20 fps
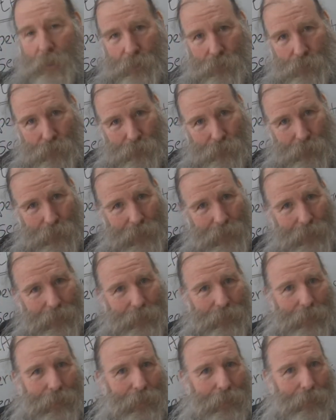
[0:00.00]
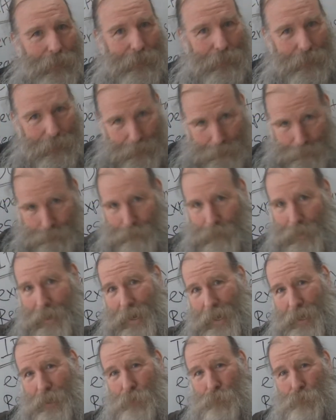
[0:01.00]
taught in class
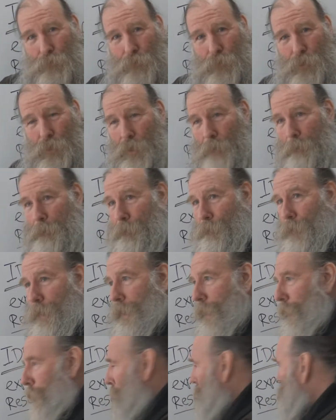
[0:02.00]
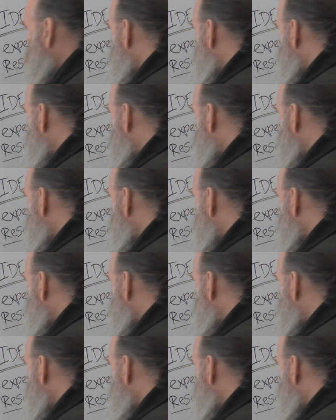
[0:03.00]
how to draw a human figure.